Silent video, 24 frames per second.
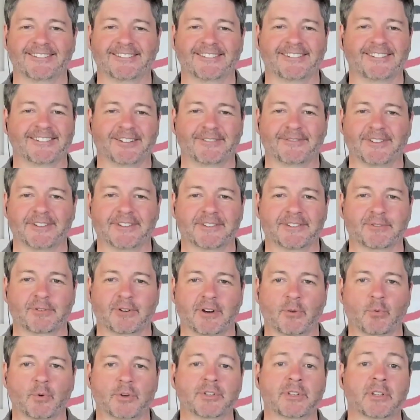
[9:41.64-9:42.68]
i love that story i
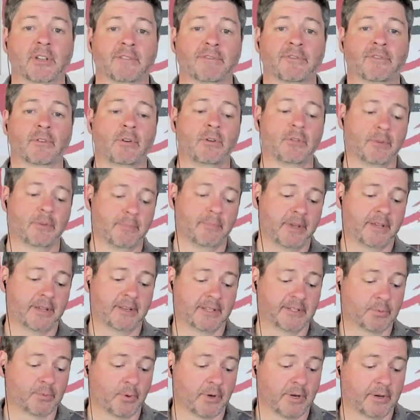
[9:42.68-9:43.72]
wish that for all the men
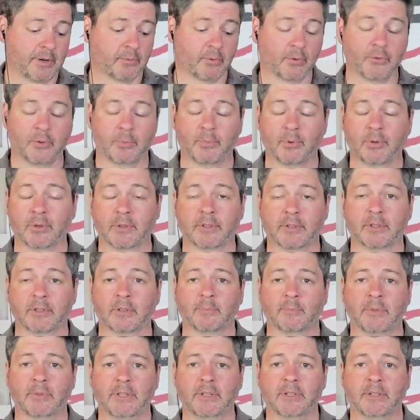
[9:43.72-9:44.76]
that's why i wrote the book
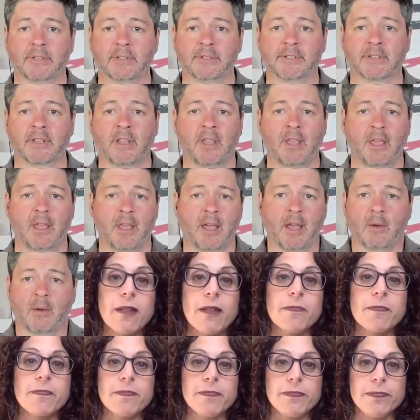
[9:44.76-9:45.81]
because yeah. i
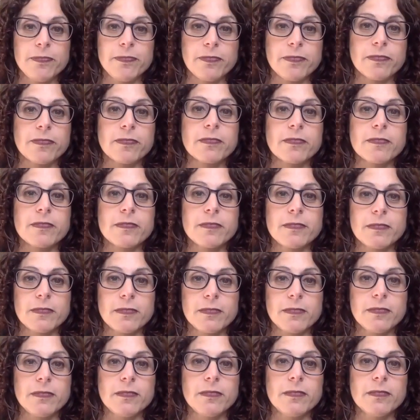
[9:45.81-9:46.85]
men to
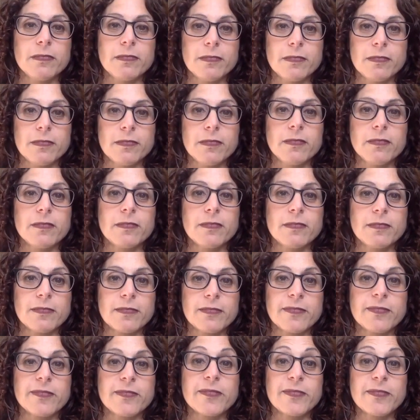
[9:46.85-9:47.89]
know what i didn't
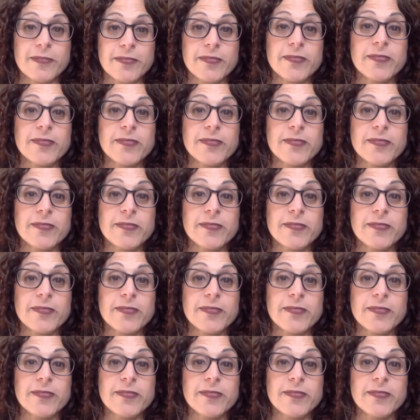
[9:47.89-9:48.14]
know and